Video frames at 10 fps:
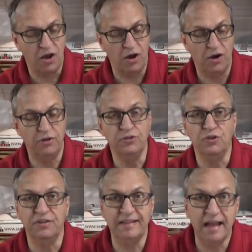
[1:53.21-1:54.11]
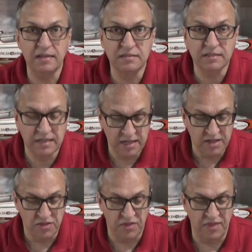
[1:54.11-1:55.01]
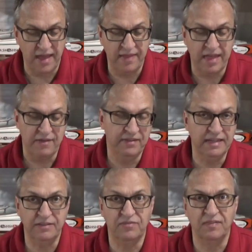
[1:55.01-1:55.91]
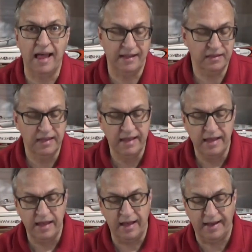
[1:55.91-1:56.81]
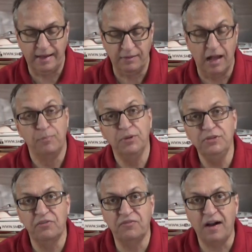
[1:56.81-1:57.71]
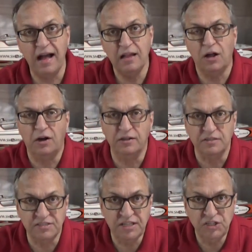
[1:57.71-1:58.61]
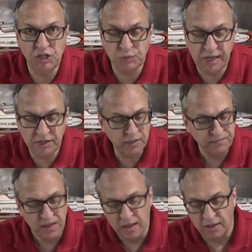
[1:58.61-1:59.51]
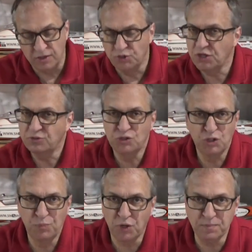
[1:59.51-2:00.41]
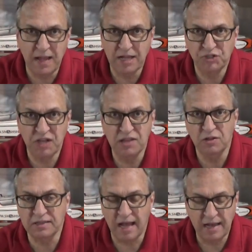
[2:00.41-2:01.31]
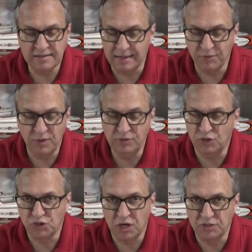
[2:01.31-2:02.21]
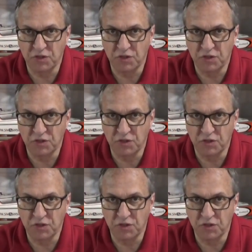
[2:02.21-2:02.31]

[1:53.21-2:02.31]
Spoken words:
on your desk than having it flat. I'll put the file on CG Trader. Just to support my channel, guys, I'm going to charge